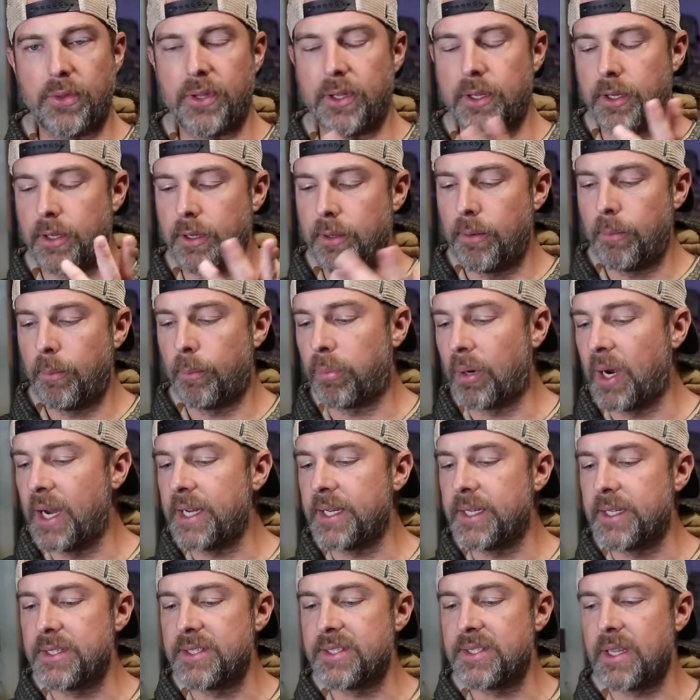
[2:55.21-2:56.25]
the
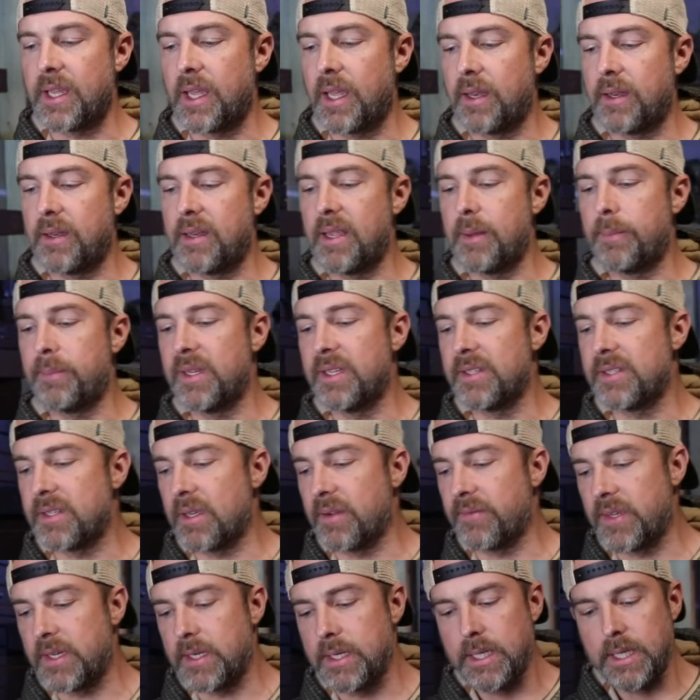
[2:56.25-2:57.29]
brightness and dimness
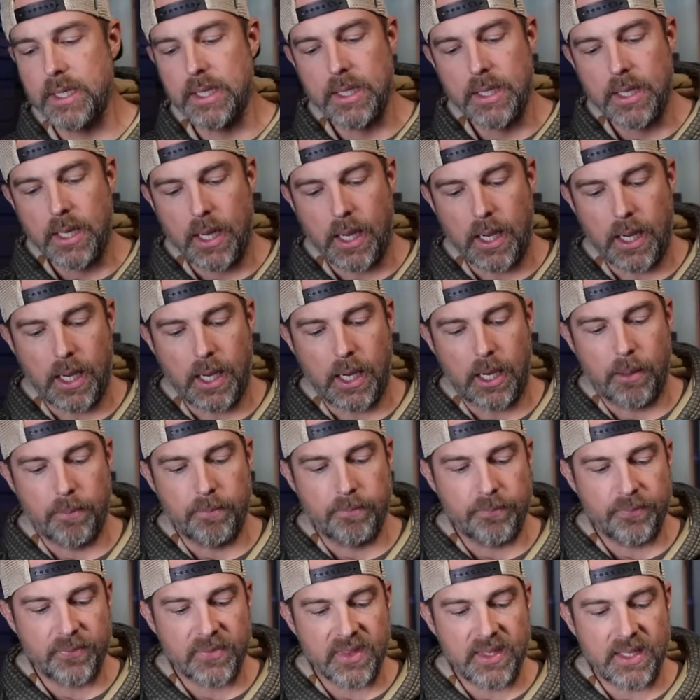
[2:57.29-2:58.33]
of it.
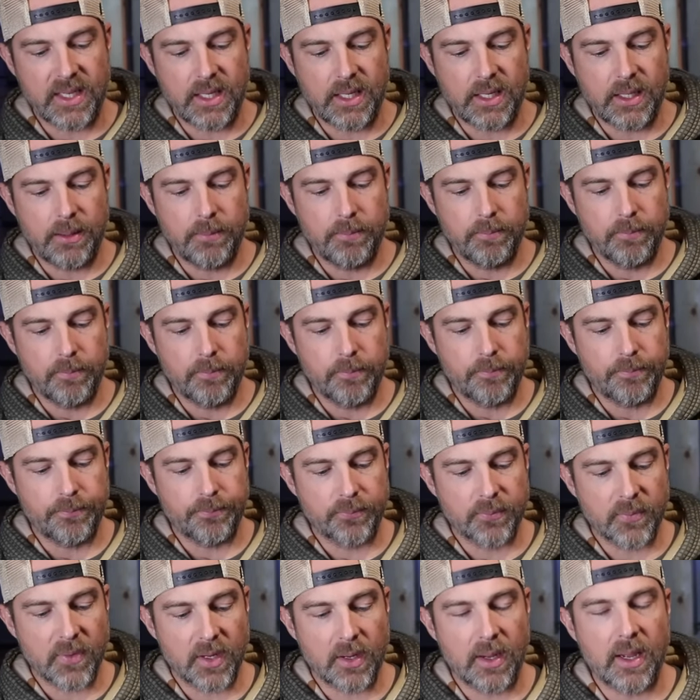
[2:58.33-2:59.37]
The
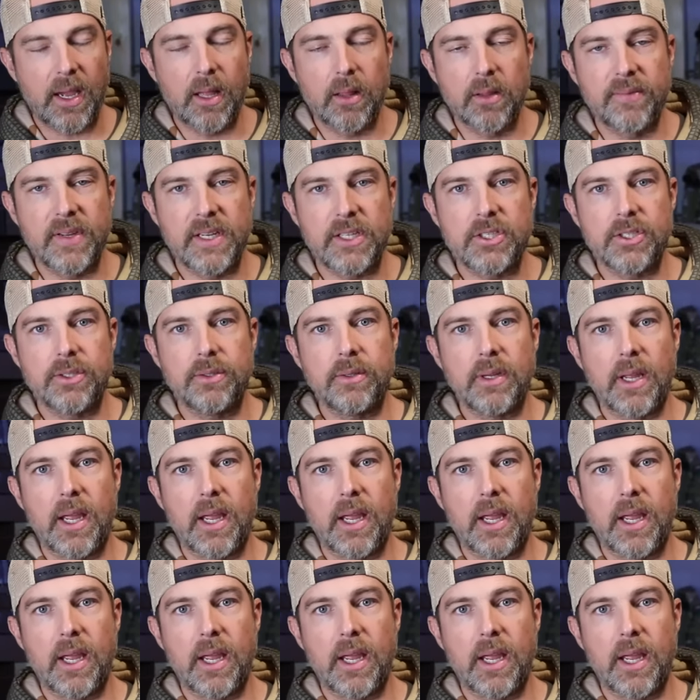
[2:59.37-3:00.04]
elevation